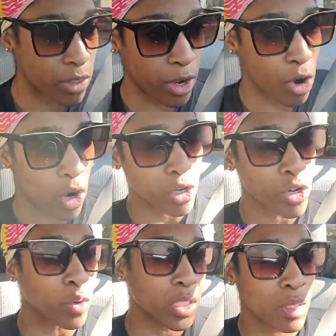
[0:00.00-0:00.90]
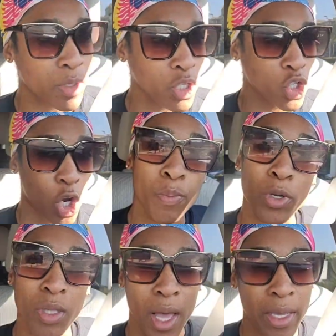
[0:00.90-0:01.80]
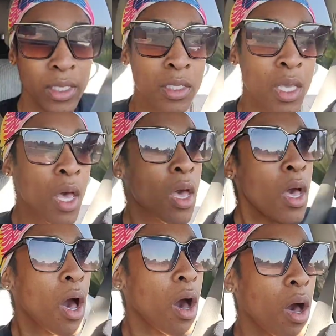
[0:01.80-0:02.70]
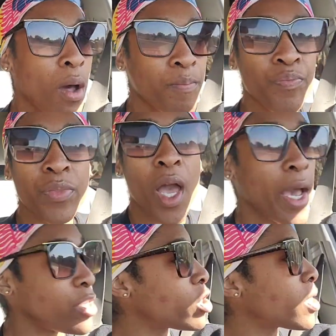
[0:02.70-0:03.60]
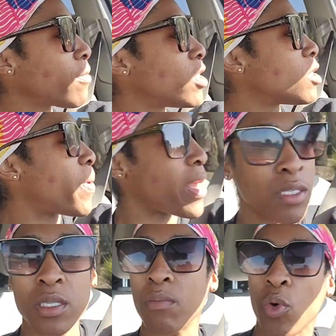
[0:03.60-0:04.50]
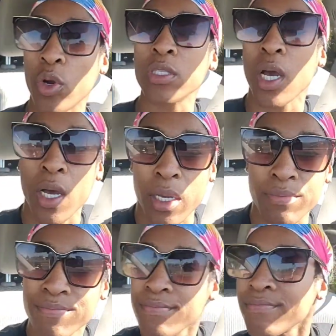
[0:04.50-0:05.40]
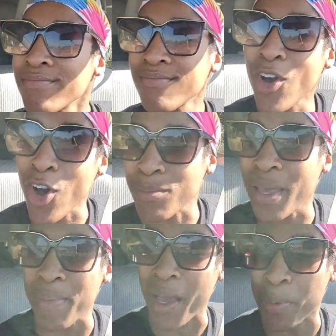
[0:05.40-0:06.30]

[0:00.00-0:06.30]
there are noticeably sharper lines. I just have to spend some more time on my back